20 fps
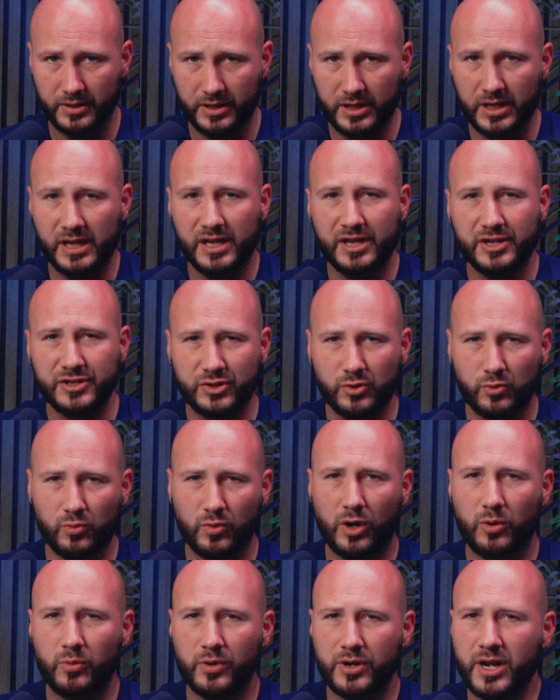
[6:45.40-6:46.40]
So while
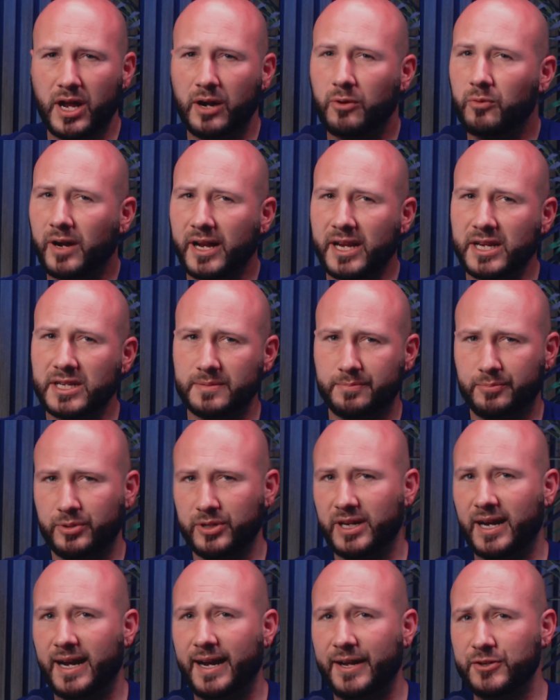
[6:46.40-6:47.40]
we're not ready to put
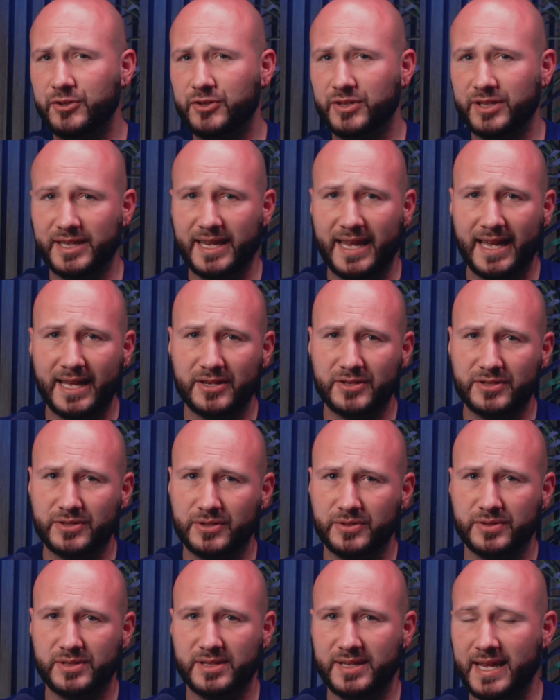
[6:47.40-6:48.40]
hydrogen canisters
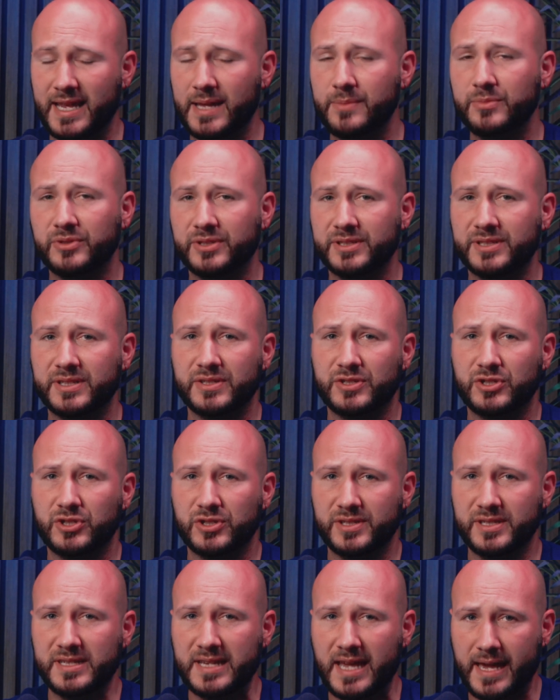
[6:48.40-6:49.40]
in ambulances just
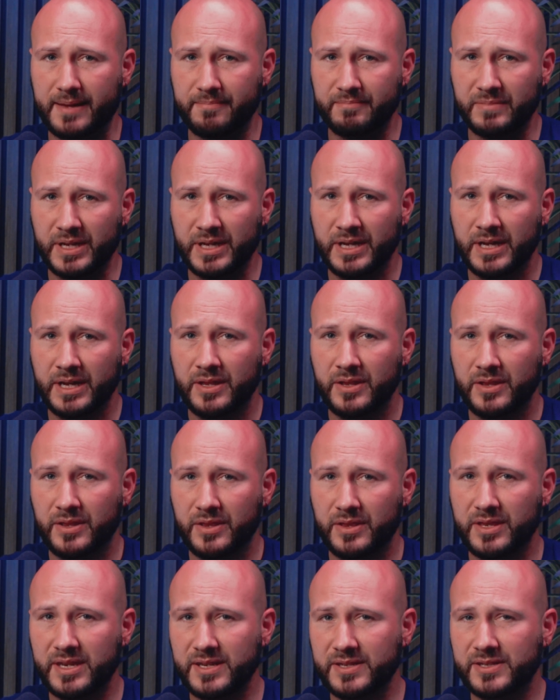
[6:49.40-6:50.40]
yet,
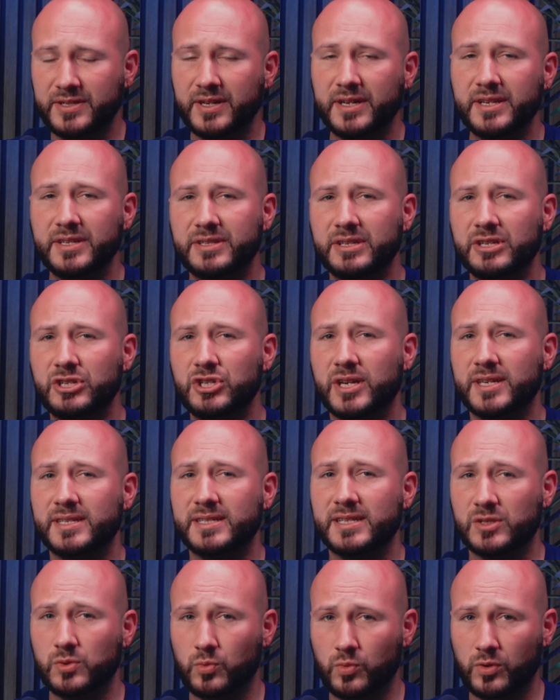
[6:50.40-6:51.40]
these studies suggest it's
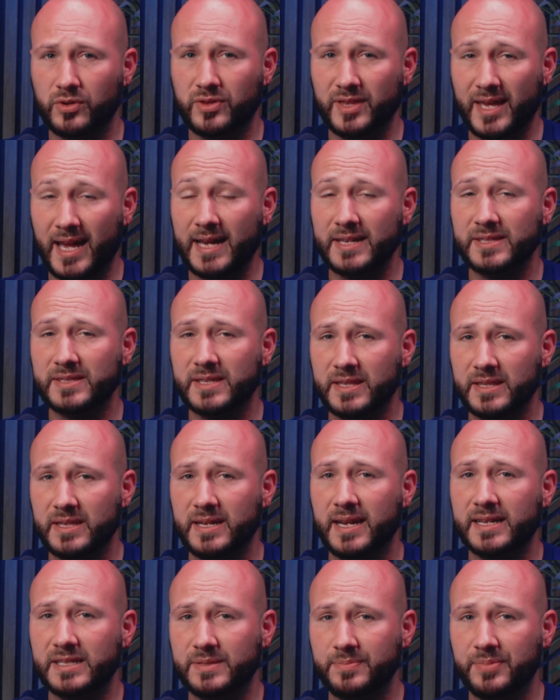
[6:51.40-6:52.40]
worth asking the next
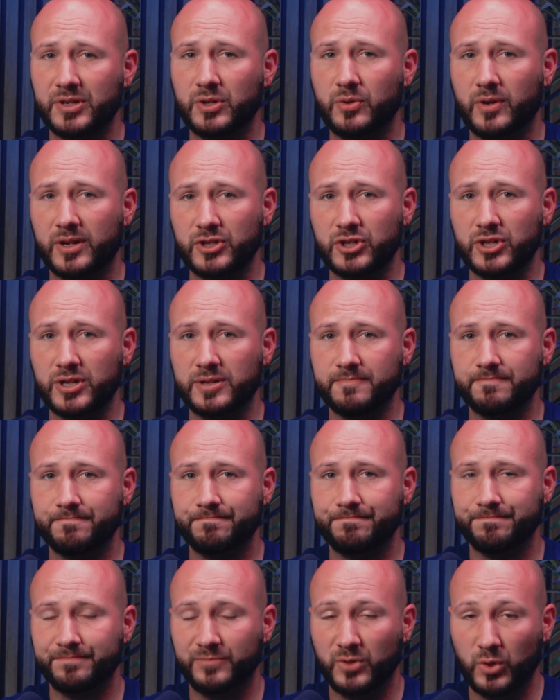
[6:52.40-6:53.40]
big question:
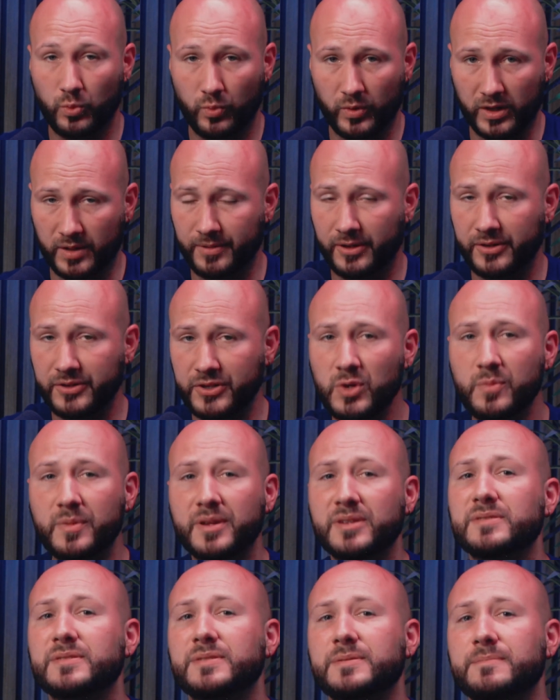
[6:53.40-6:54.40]
what about
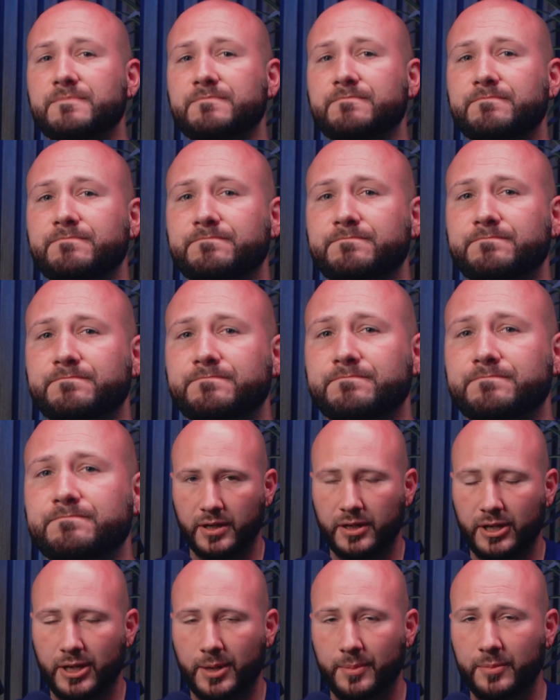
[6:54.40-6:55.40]
humans?
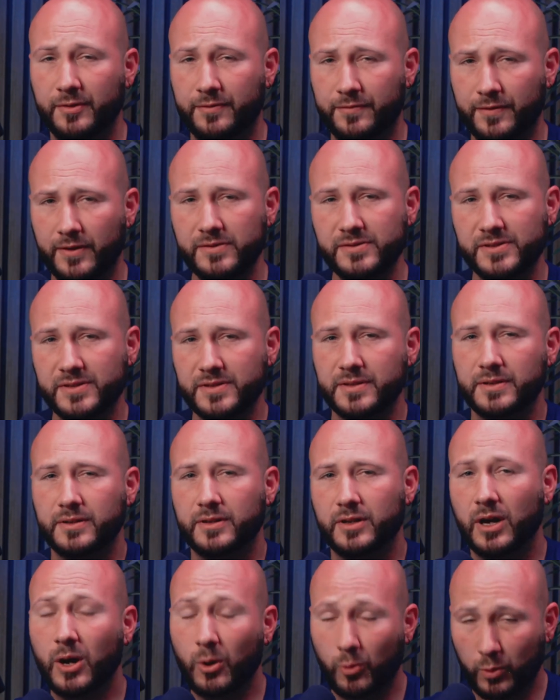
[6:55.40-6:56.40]
But first, a
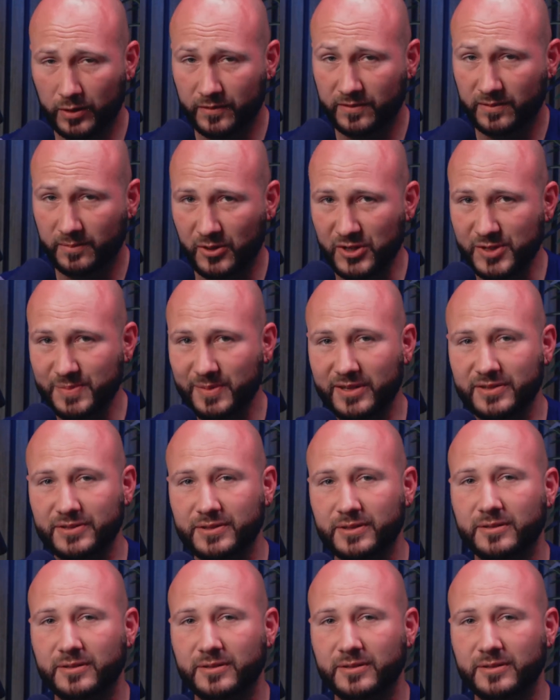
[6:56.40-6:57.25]
word from our sponsor.